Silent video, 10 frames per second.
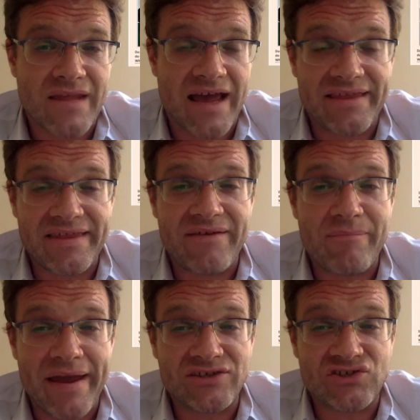they're
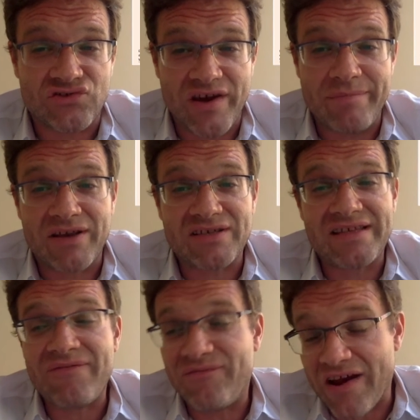mainstream because
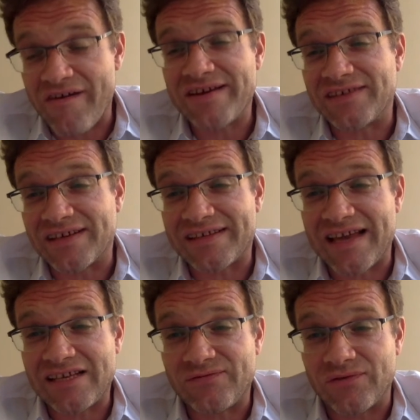they're very
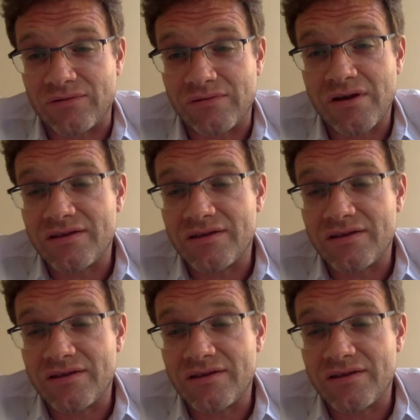successful.